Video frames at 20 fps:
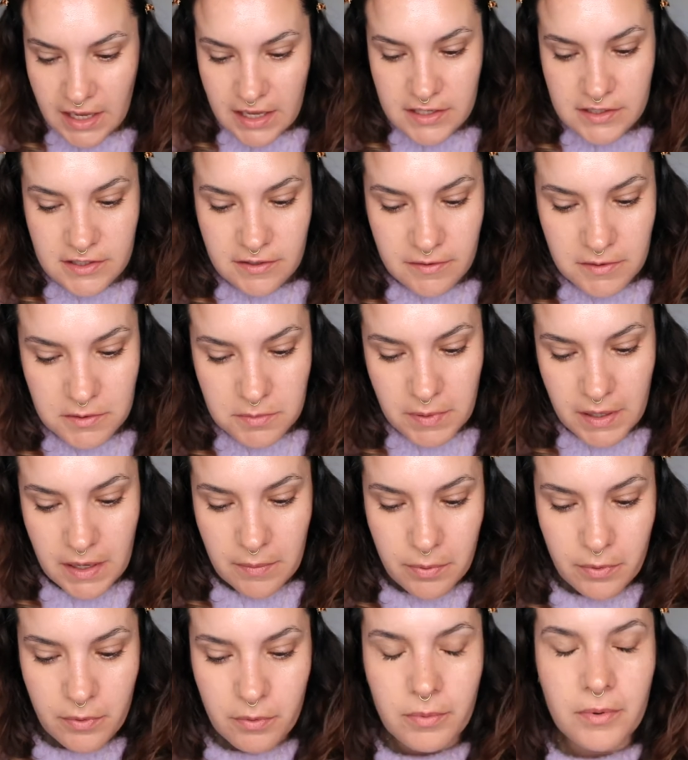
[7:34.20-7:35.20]
sometimes
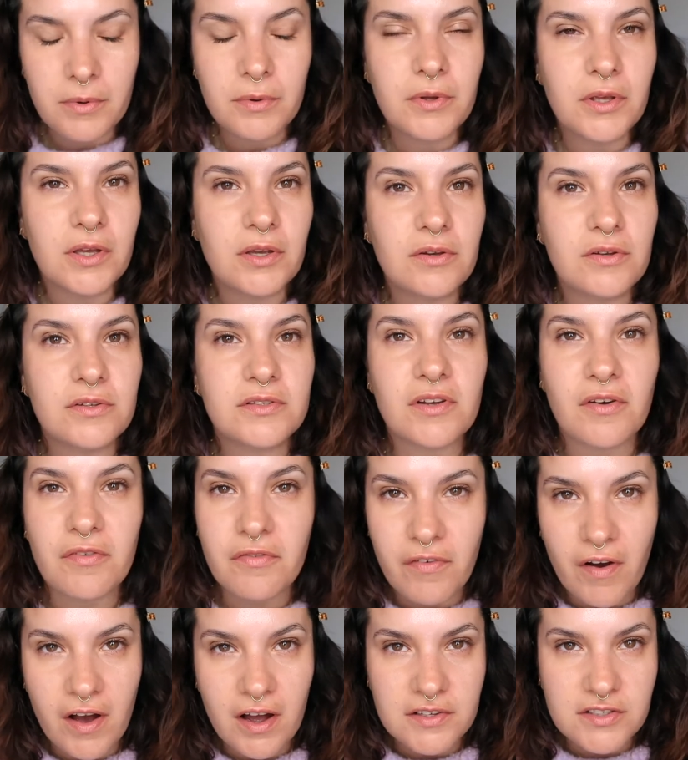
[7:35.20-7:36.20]
people will use a
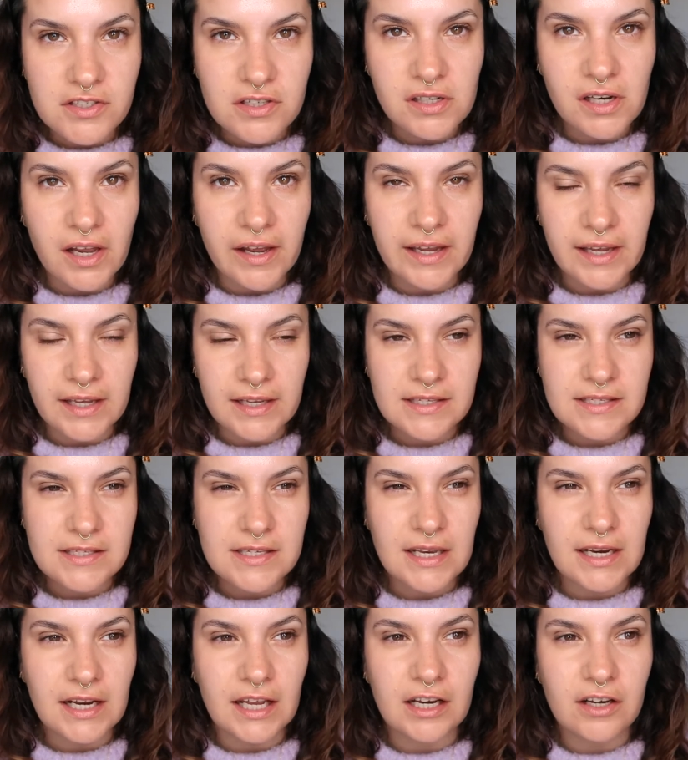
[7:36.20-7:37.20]
far too light
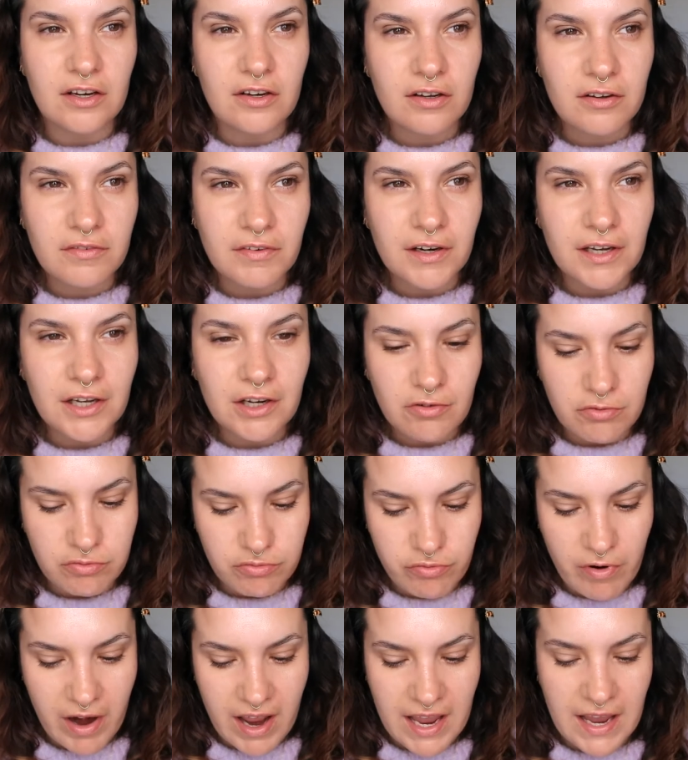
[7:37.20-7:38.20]
concealer and look very
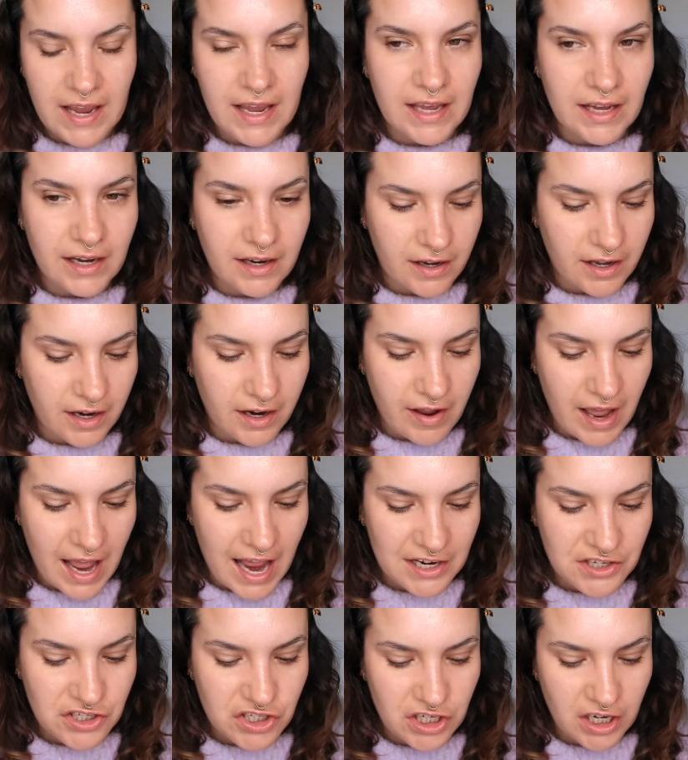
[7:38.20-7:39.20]
grey and kind of
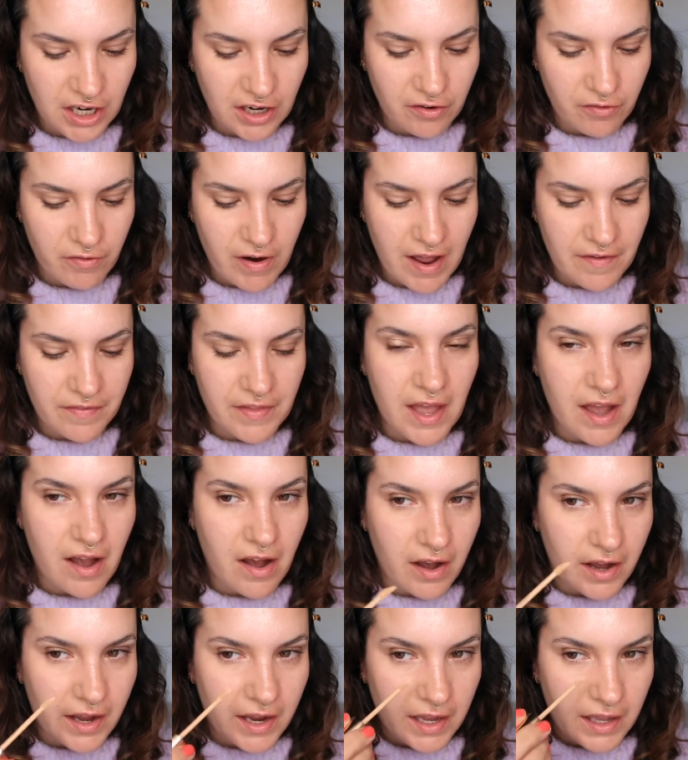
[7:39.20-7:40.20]
ashy around their
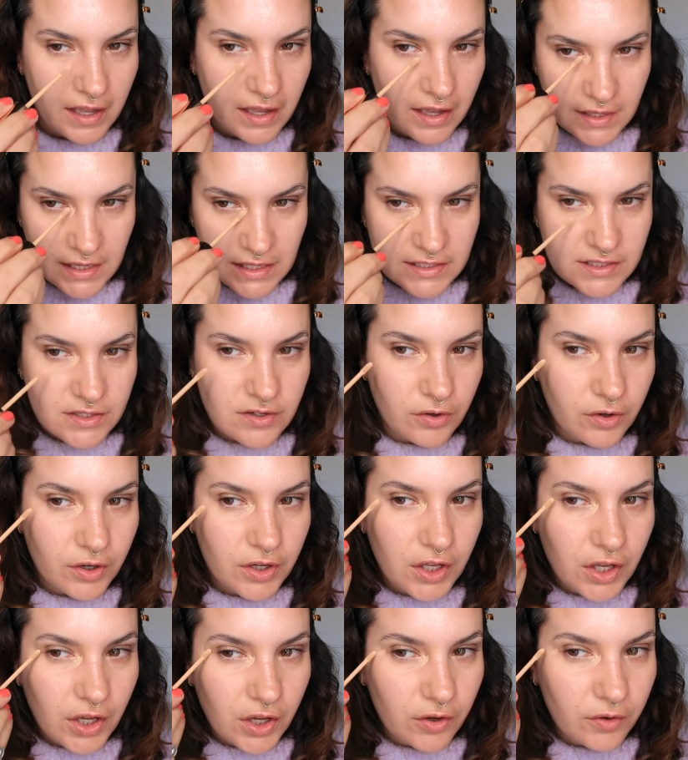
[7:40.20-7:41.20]
eye. It's not
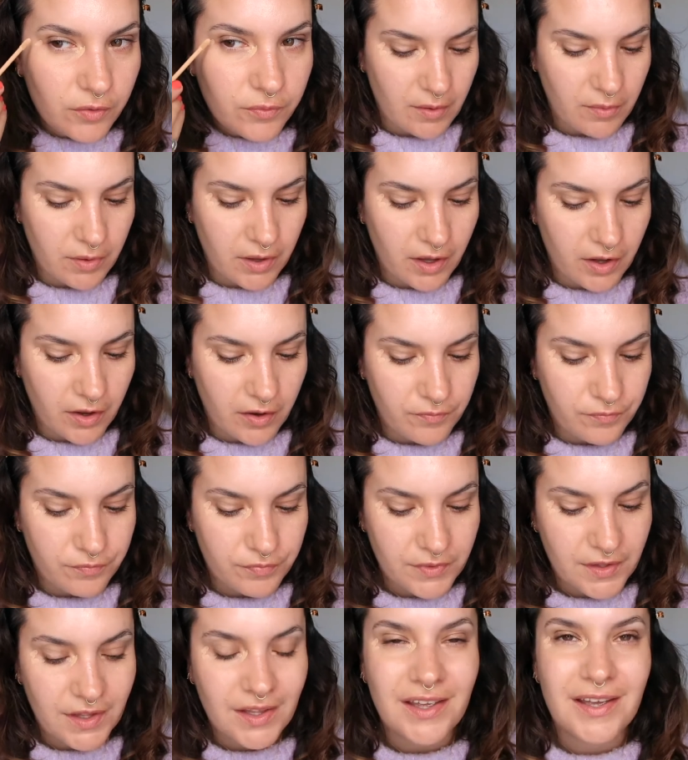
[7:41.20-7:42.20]
cute. Here we go.
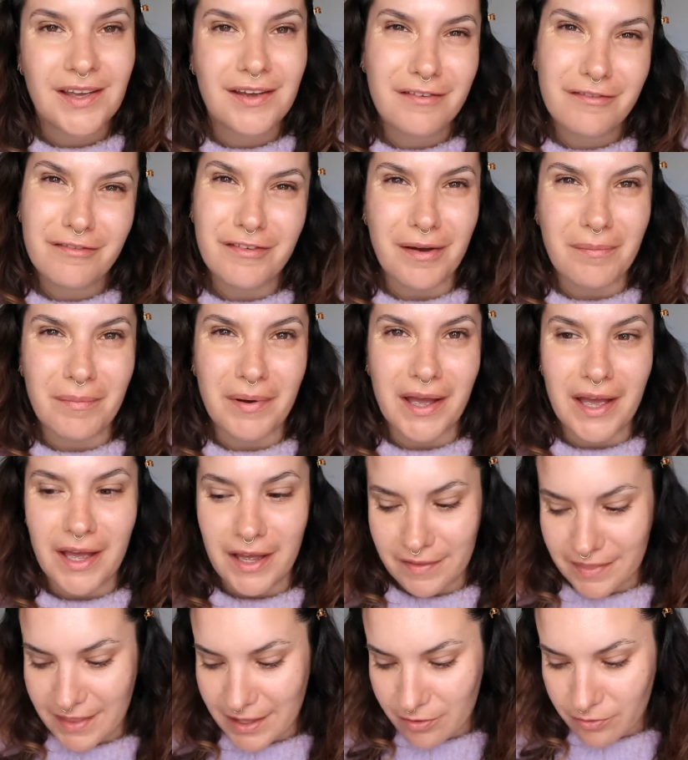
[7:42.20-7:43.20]
Found my
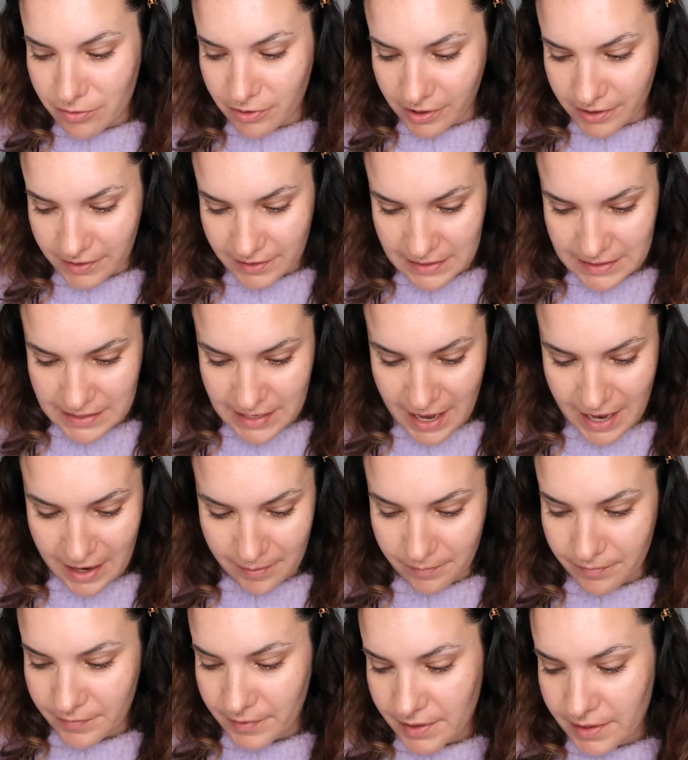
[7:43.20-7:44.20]
8. They all look the
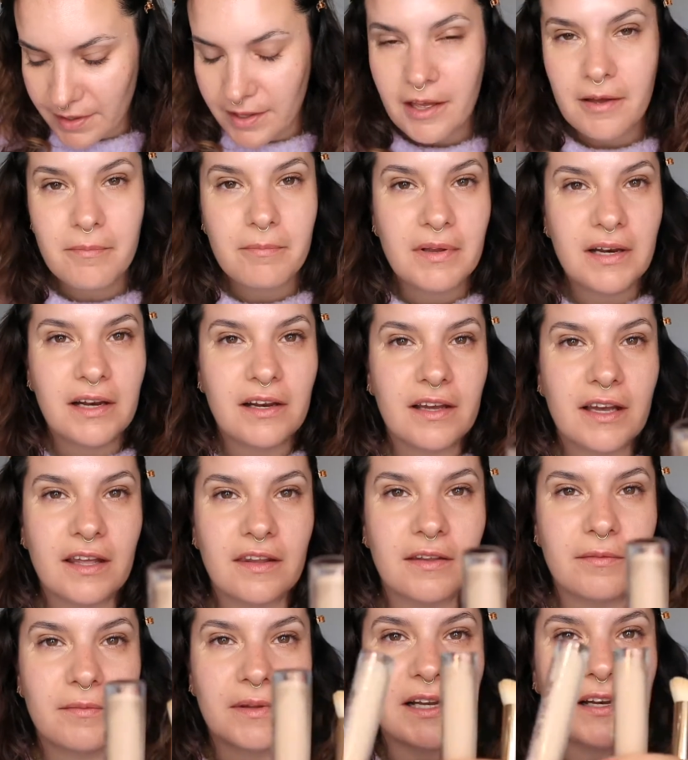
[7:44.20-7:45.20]
same. And look at
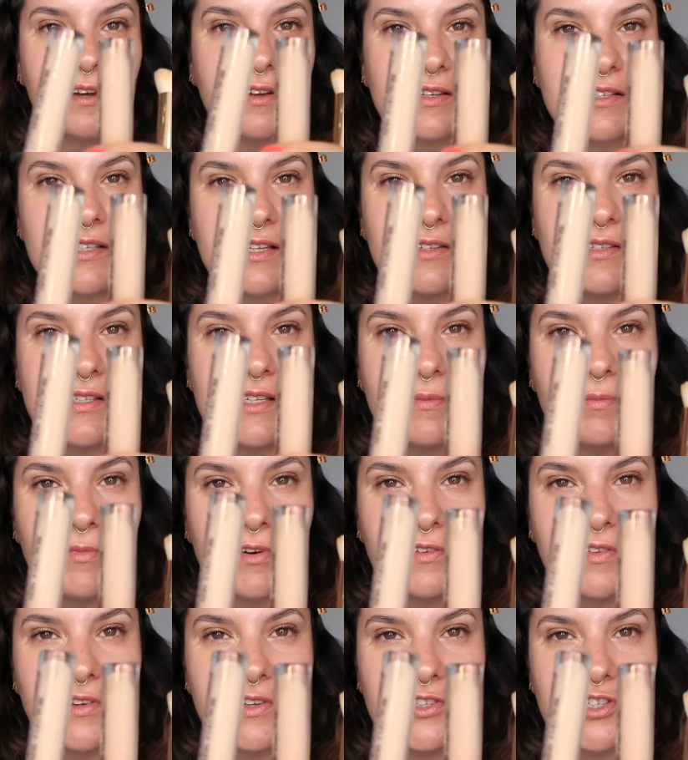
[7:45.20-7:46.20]
them, they look so similar
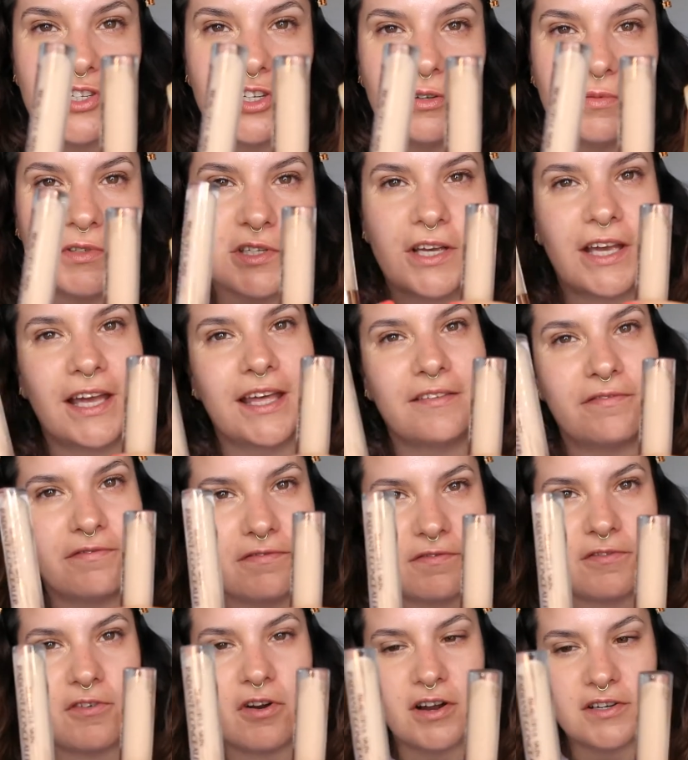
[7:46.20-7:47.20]
in the tubes. Okay,
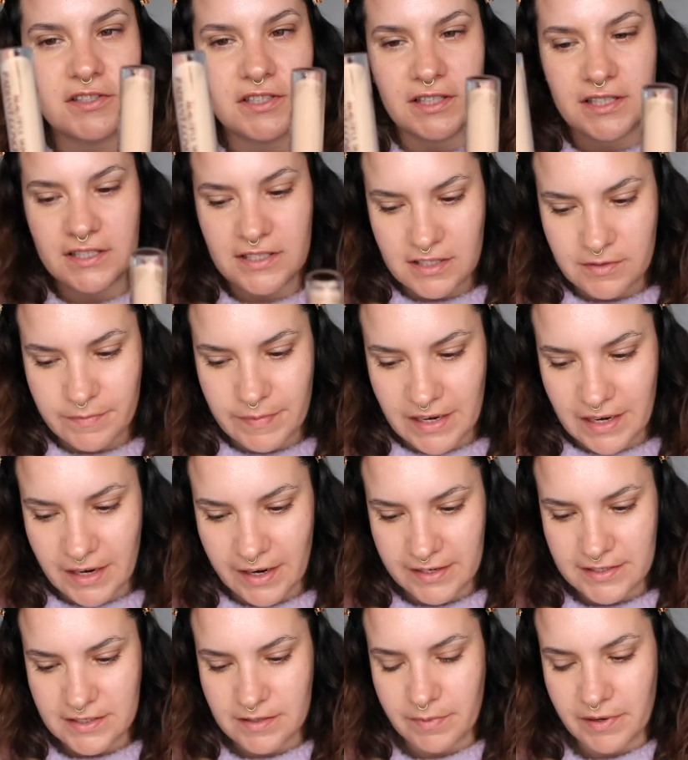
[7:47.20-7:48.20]
granted this is a bit
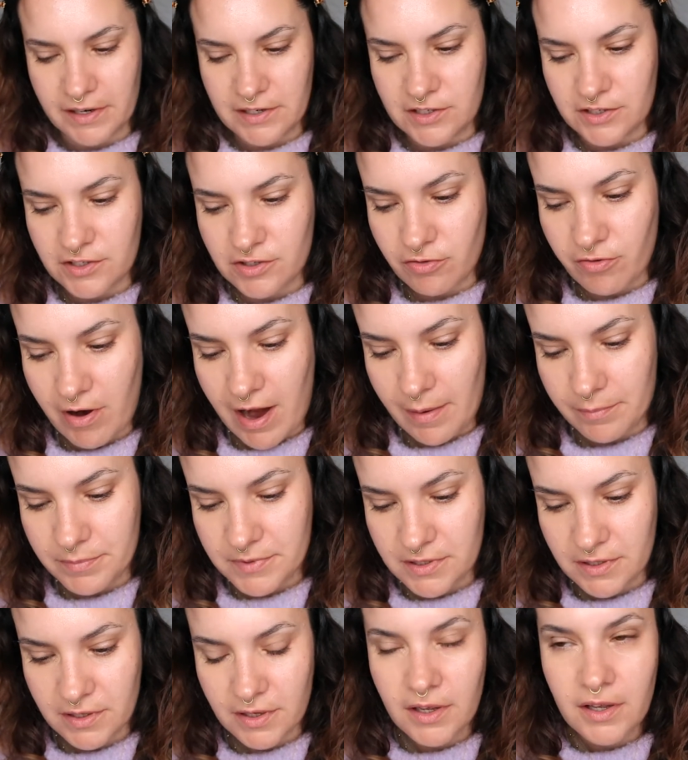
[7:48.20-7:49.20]
lighter, but I just grabbed